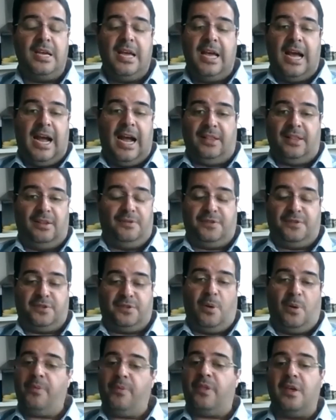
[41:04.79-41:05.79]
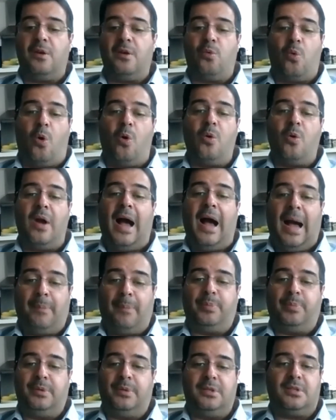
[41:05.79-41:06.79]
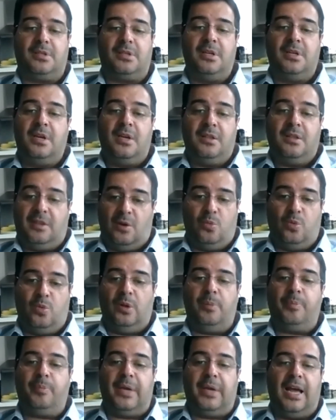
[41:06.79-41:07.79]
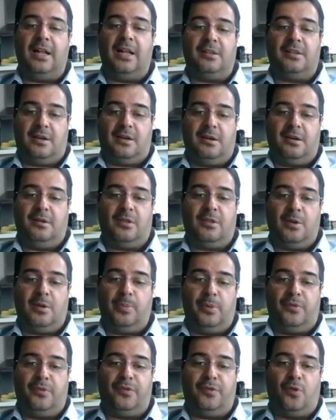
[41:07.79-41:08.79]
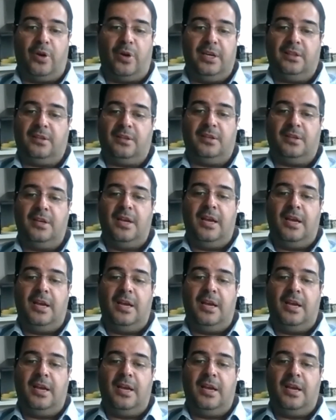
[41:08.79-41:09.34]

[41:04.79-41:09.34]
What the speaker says: and if something wrong happens, they will be held accountable for it,